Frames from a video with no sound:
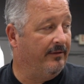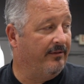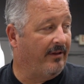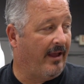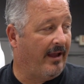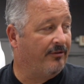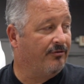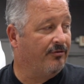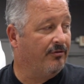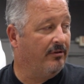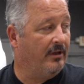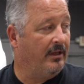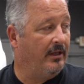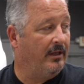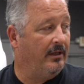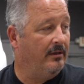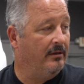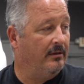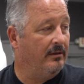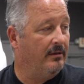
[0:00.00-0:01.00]
is
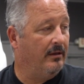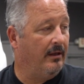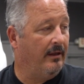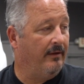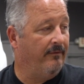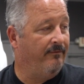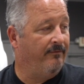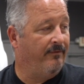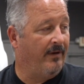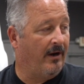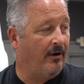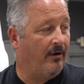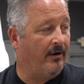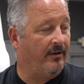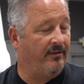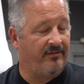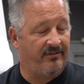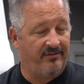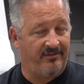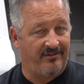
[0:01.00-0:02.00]
actually a
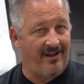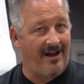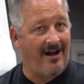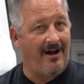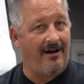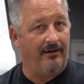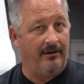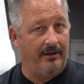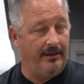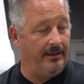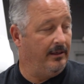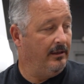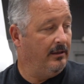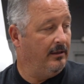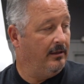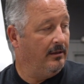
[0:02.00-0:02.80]
very solid